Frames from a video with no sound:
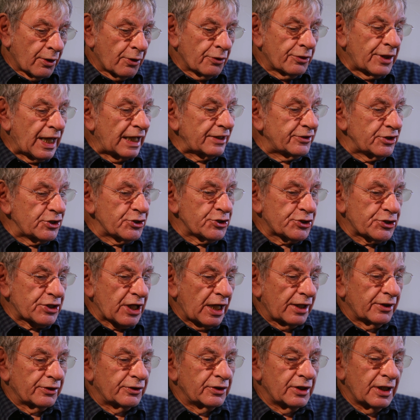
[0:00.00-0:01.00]
that is
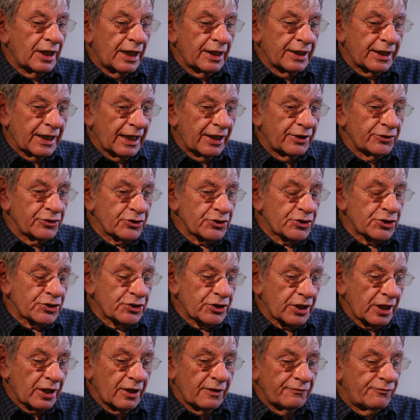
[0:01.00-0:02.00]
done
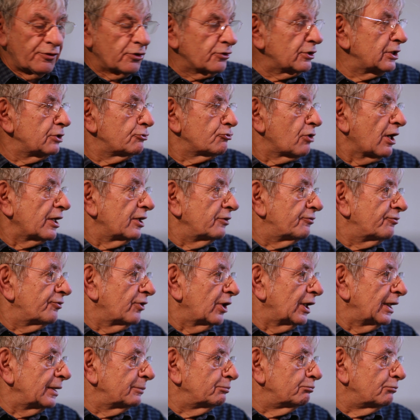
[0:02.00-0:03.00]
against a very
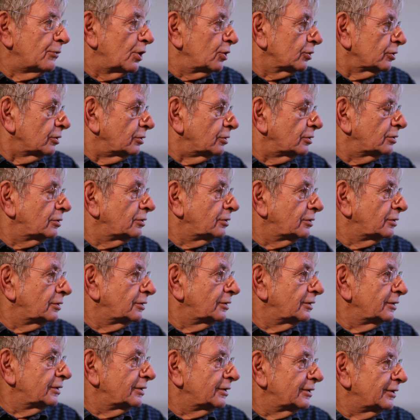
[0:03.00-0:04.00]
reified model
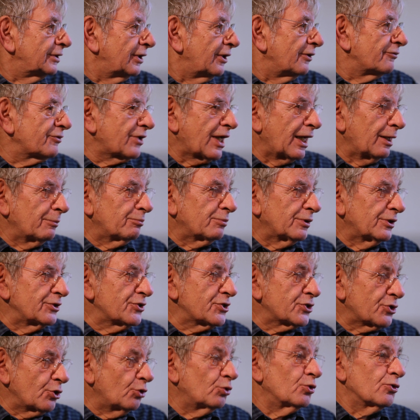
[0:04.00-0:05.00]
of
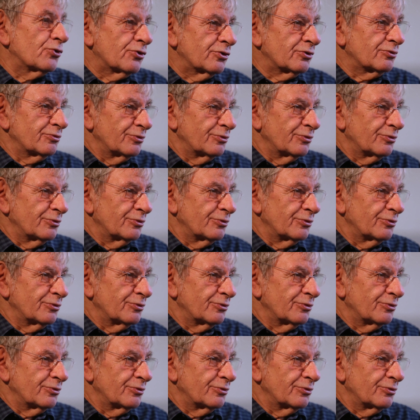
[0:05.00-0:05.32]
capitalist, or